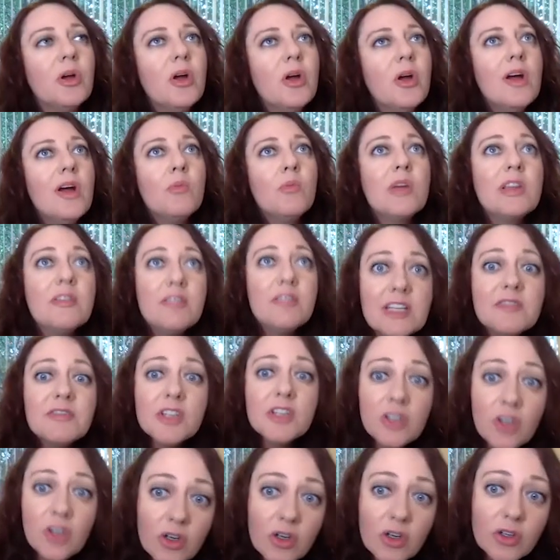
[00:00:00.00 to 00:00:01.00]
We've even
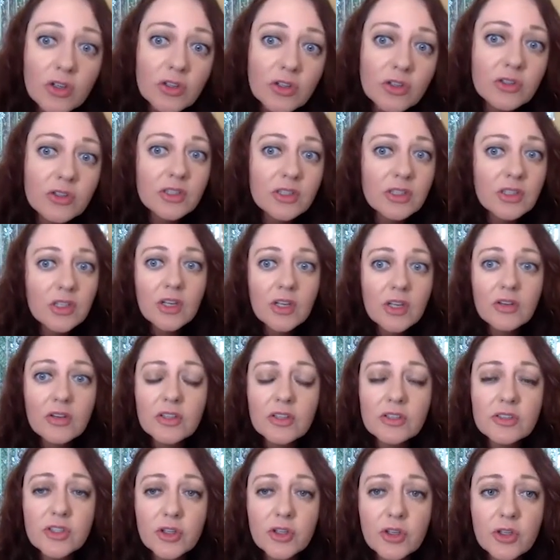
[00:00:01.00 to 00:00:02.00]
heard the
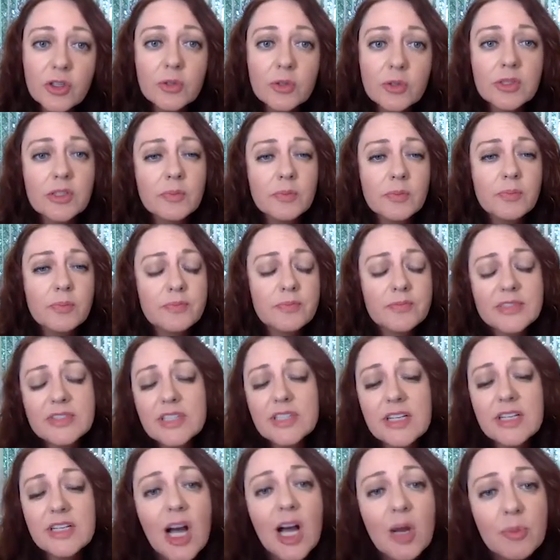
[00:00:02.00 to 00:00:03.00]
term
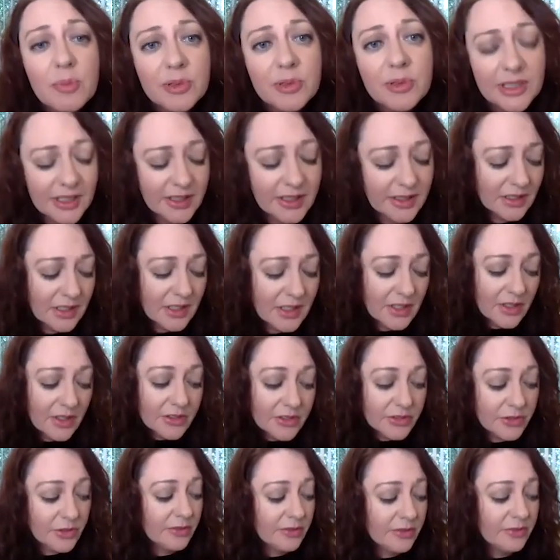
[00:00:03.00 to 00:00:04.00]
decoupling
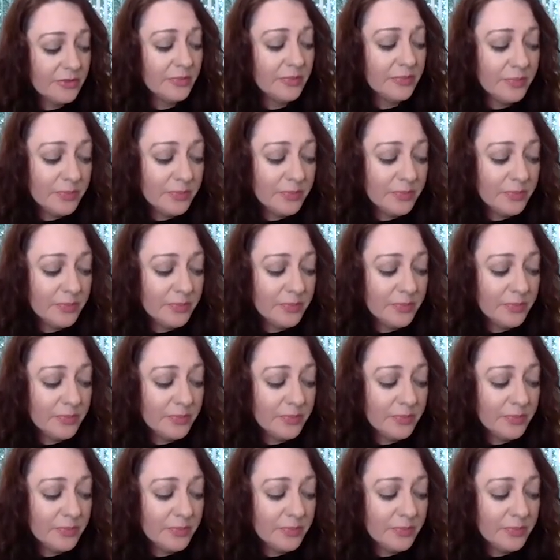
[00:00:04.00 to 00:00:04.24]
sort of